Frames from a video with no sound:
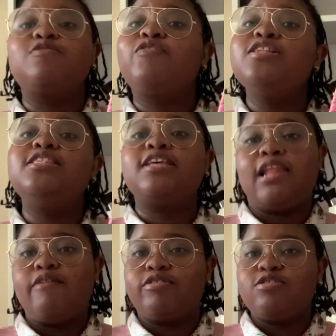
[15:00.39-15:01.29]
friends to
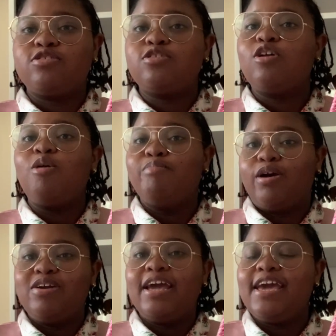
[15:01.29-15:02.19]
lovers, slow
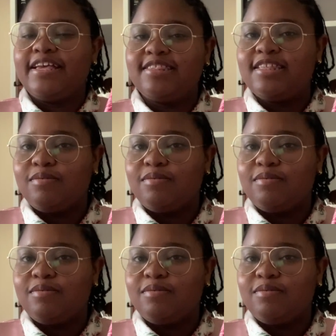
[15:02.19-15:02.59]
burn, angsty